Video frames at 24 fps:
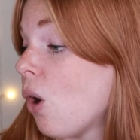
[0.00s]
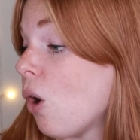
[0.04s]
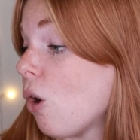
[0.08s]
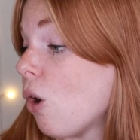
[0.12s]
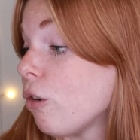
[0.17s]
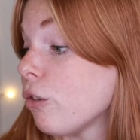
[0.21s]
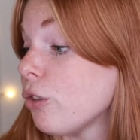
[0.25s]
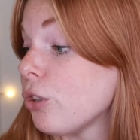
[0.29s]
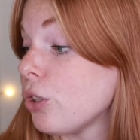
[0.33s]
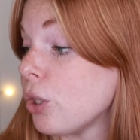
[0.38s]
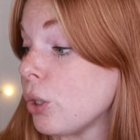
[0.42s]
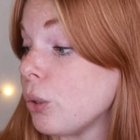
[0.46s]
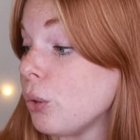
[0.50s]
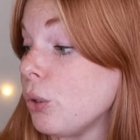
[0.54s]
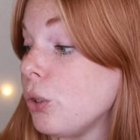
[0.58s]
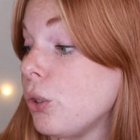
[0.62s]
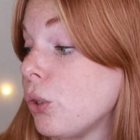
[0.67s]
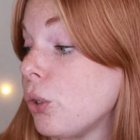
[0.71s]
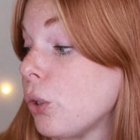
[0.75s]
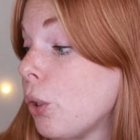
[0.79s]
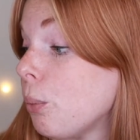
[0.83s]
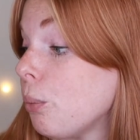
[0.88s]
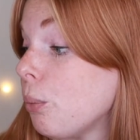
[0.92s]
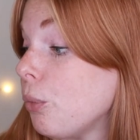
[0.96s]
Also
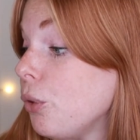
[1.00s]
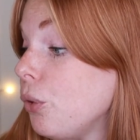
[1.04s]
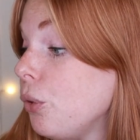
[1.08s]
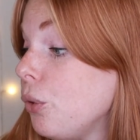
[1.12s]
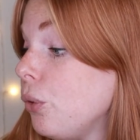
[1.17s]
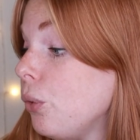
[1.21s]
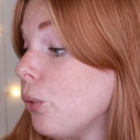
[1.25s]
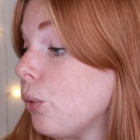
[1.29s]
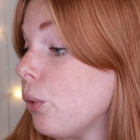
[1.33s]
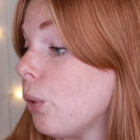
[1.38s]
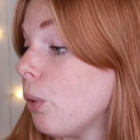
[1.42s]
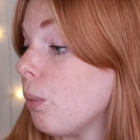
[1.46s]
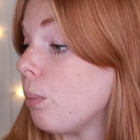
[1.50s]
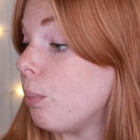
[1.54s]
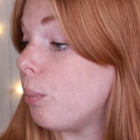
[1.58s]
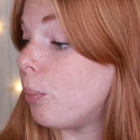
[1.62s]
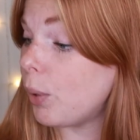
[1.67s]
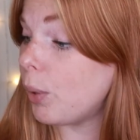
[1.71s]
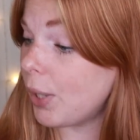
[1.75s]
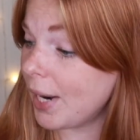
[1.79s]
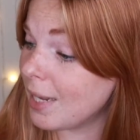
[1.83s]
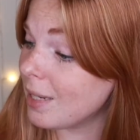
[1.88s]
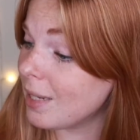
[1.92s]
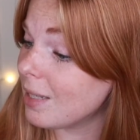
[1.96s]
some new
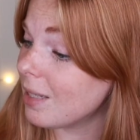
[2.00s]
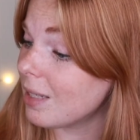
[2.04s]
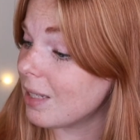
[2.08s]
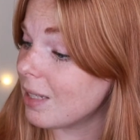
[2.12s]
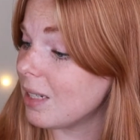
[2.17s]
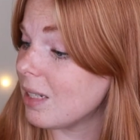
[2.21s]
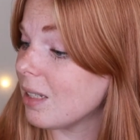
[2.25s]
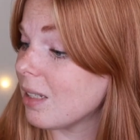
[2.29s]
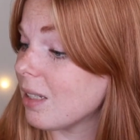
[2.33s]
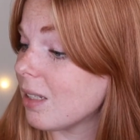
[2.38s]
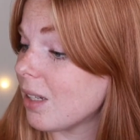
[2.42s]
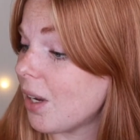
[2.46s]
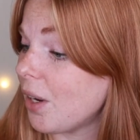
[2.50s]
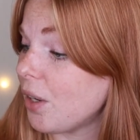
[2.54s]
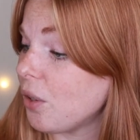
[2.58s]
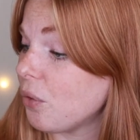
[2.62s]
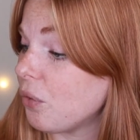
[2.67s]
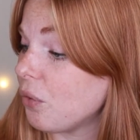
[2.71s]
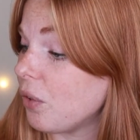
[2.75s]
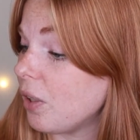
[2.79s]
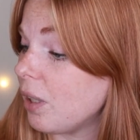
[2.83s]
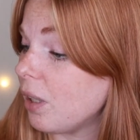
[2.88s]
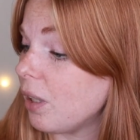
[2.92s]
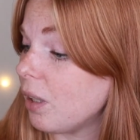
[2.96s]
brands inside
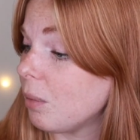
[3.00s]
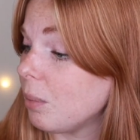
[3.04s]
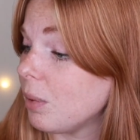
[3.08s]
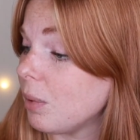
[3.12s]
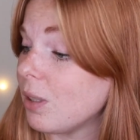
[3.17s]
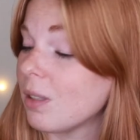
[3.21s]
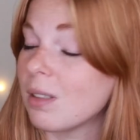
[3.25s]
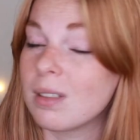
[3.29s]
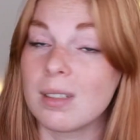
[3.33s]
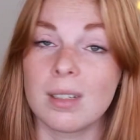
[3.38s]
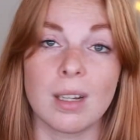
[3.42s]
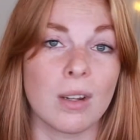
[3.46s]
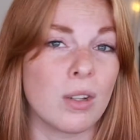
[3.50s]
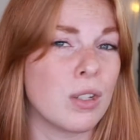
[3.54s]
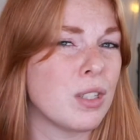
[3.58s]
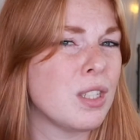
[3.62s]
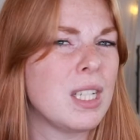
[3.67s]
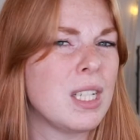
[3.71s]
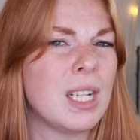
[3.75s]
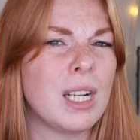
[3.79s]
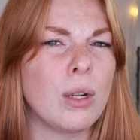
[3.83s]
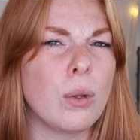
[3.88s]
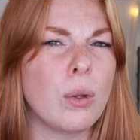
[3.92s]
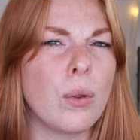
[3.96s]
of here, because
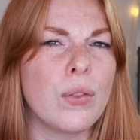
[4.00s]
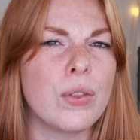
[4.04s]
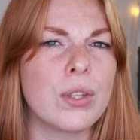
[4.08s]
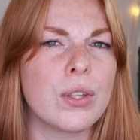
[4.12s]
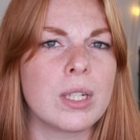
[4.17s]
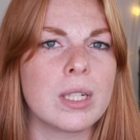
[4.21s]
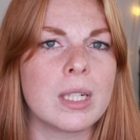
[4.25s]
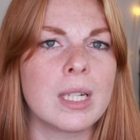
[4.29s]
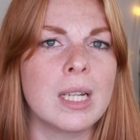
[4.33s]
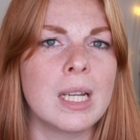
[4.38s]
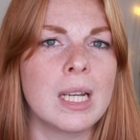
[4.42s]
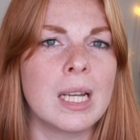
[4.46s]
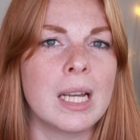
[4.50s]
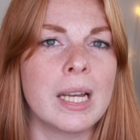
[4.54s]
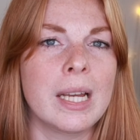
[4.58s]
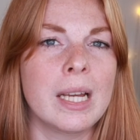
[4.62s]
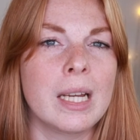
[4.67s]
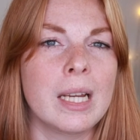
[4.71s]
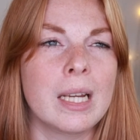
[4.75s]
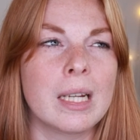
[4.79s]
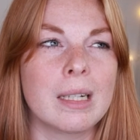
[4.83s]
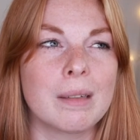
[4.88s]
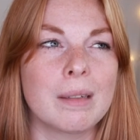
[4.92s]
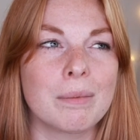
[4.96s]
LOTTIE London
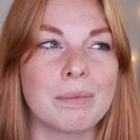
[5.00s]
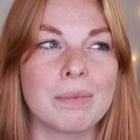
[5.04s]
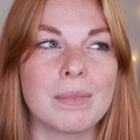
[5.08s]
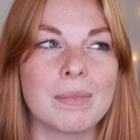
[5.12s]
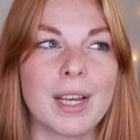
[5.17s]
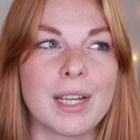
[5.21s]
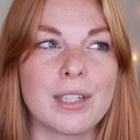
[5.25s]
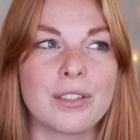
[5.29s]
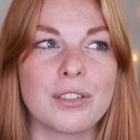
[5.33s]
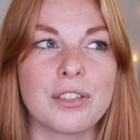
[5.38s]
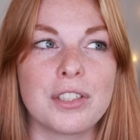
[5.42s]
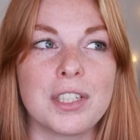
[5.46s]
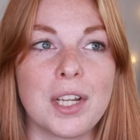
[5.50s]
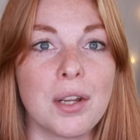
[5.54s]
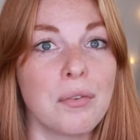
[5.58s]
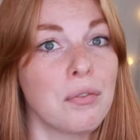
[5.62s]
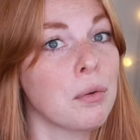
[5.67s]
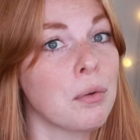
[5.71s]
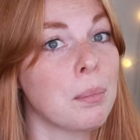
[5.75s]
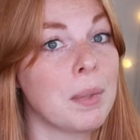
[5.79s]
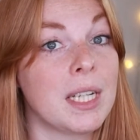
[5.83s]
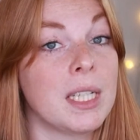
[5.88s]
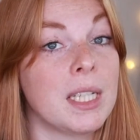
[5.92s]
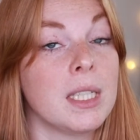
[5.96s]
has
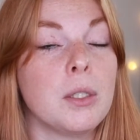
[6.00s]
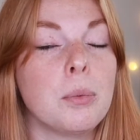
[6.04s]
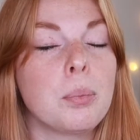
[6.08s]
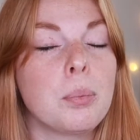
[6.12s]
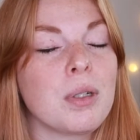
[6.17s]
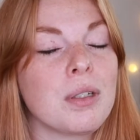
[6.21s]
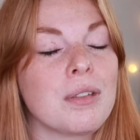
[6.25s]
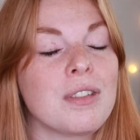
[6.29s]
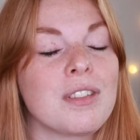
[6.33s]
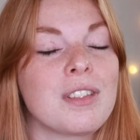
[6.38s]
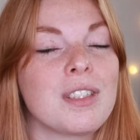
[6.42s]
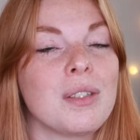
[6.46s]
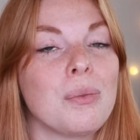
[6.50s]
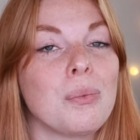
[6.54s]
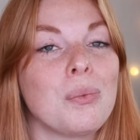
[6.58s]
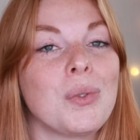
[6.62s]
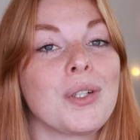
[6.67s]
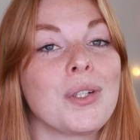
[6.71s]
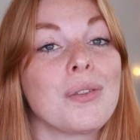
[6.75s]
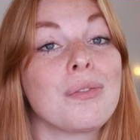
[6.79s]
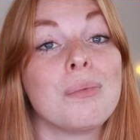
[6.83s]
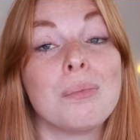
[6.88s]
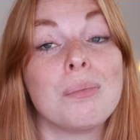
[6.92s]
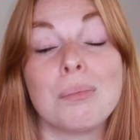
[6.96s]
never made an appearance in
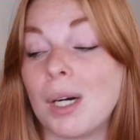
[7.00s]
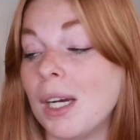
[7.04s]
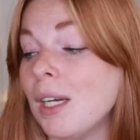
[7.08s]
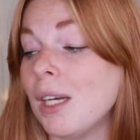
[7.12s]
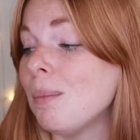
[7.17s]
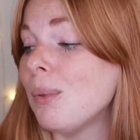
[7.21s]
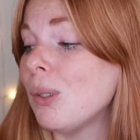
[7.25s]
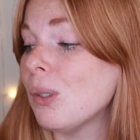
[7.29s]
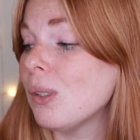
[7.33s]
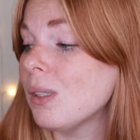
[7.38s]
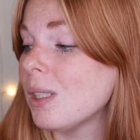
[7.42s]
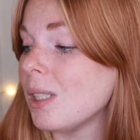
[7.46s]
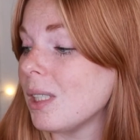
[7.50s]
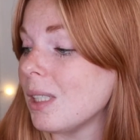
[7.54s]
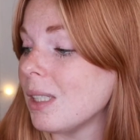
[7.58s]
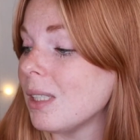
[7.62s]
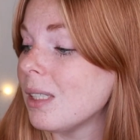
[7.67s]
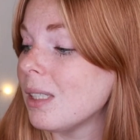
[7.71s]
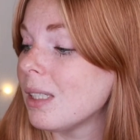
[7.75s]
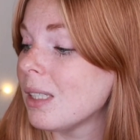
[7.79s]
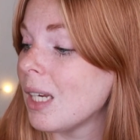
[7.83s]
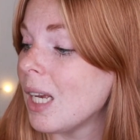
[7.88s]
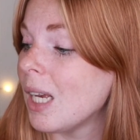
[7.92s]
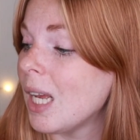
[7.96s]
one of my
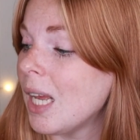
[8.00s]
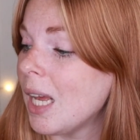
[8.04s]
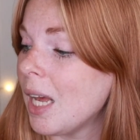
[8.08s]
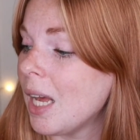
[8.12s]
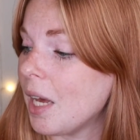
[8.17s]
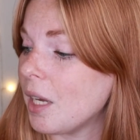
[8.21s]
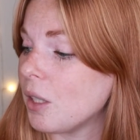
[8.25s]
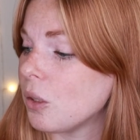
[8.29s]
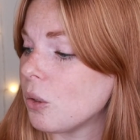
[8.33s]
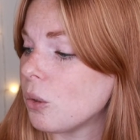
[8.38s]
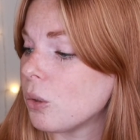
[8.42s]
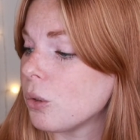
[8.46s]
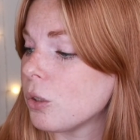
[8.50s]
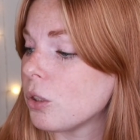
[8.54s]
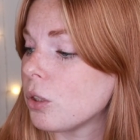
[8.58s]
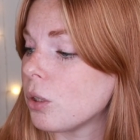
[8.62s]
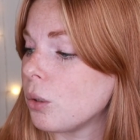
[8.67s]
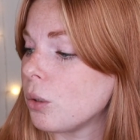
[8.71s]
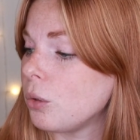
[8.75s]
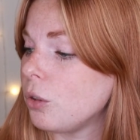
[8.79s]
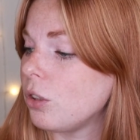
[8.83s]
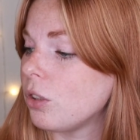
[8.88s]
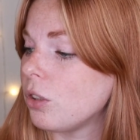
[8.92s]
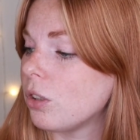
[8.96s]
boxes. And
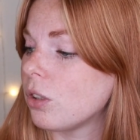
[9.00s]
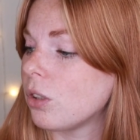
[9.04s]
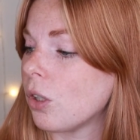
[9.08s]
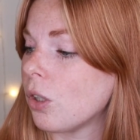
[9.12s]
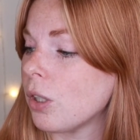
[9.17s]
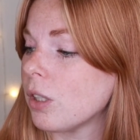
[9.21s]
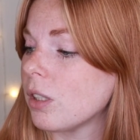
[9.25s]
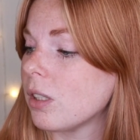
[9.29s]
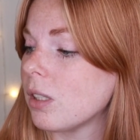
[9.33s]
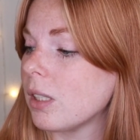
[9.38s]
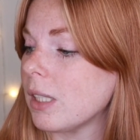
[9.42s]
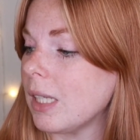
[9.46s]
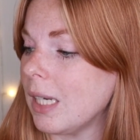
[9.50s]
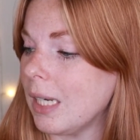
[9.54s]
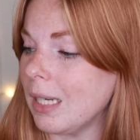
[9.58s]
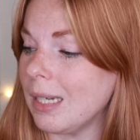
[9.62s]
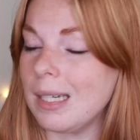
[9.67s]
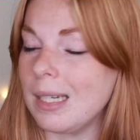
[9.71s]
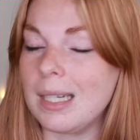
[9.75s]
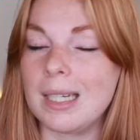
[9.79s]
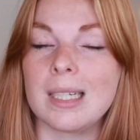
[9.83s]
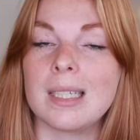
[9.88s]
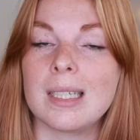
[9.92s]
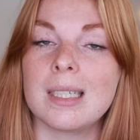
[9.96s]
also
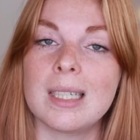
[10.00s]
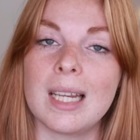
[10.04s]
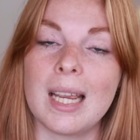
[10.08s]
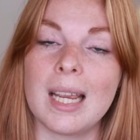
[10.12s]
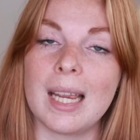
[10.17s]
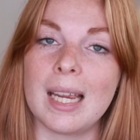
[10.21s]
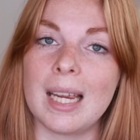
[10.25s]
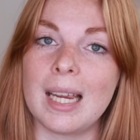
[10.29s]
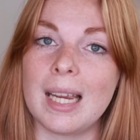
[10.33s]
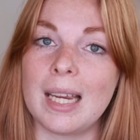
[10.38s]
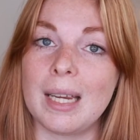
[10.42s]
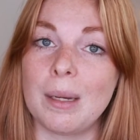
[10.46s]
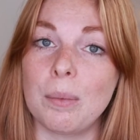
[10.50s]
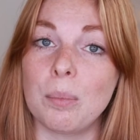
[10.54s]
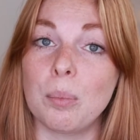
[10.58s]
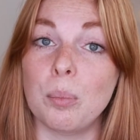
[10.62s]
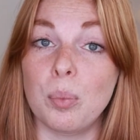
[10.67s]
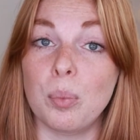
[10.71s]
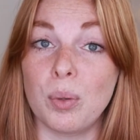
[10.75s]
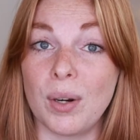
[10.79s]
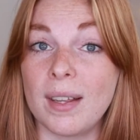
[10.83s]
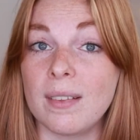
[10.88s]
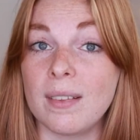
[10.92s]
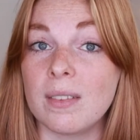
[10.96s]
STARSKIN is a
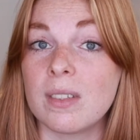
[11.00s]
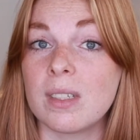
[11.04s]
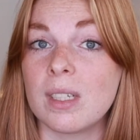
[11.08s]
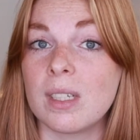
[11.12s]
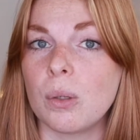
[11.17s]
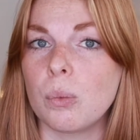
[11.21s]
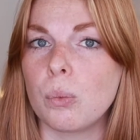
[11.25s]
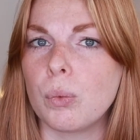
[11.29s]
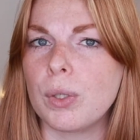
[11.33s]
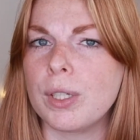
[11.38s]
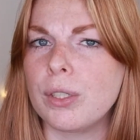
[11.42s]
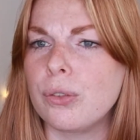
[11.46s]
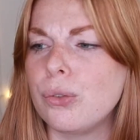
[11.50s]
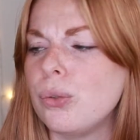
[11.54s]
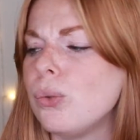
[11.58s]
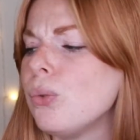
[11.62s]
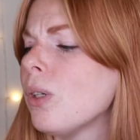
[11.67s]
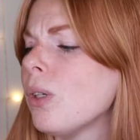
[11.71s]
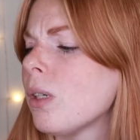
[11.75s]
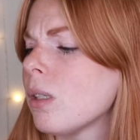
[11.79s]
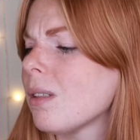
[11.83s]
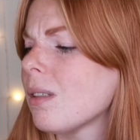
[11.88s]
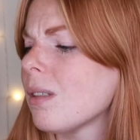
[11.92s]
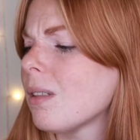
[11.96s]
brand that we
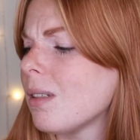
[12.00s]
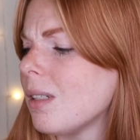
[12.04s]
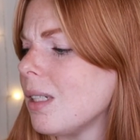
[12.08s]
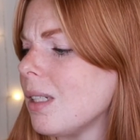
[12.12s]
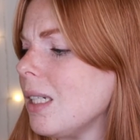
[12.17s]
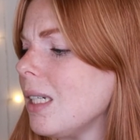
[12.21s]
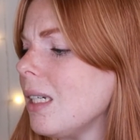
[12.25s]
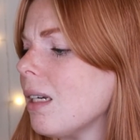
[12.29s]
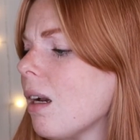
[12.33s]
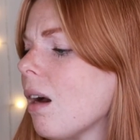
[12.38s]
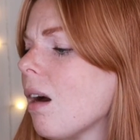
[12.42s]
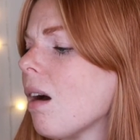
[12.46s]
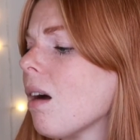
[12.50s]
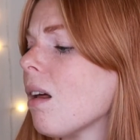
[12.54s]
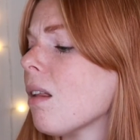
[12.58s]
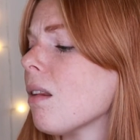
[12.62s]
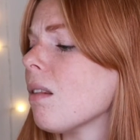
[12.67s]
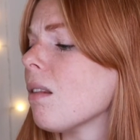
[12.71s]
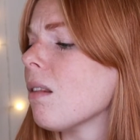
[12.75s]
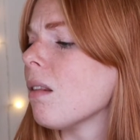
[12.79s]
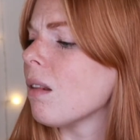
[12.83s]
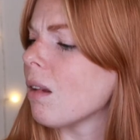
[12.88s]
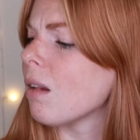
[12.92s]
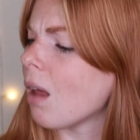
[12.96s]
do not see a
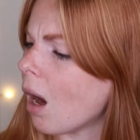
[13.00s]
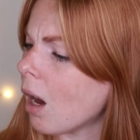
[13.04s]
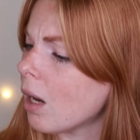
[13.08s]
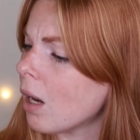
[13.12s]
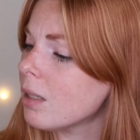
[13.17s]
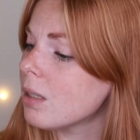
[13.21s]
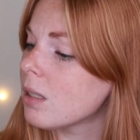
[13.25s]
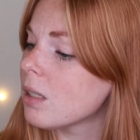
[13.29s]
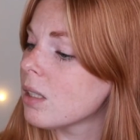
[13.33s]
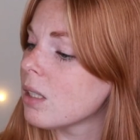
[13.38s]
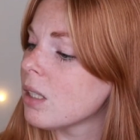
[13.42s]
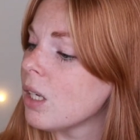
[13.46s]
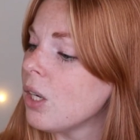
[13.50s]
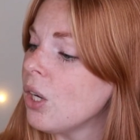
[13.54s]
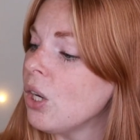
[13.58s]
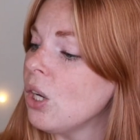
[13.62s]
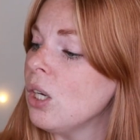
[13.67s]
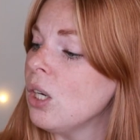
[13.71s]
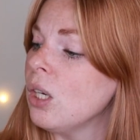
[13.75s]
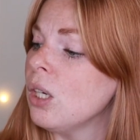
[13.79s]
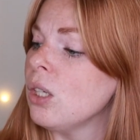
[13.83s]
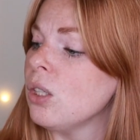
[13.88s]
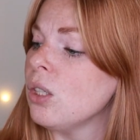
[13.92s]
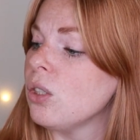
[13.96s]
lot.
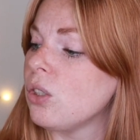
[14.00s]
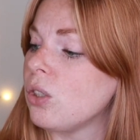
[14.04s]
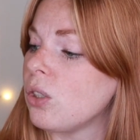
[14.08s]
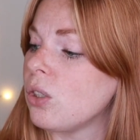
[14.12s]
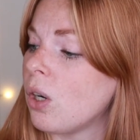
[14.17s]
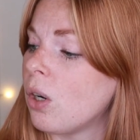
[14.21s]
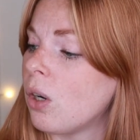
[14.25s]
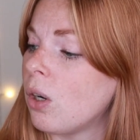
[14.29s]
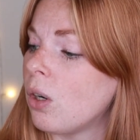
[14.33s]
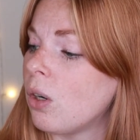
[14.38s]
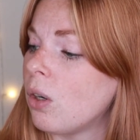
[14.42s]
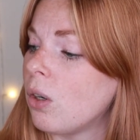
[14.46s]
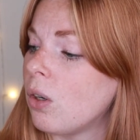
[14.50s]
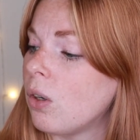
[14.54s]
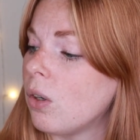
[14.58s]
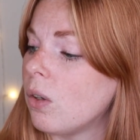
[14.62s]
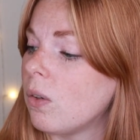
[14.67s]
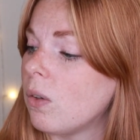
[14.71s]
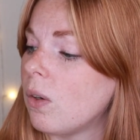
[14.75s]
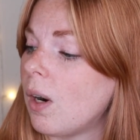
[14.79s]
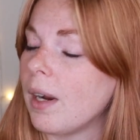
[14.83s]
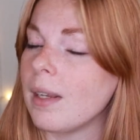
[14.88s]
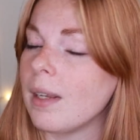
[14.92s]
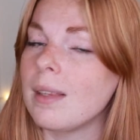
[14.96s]

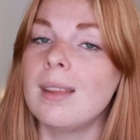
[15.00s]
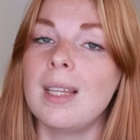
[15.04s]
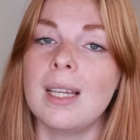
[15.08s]
So I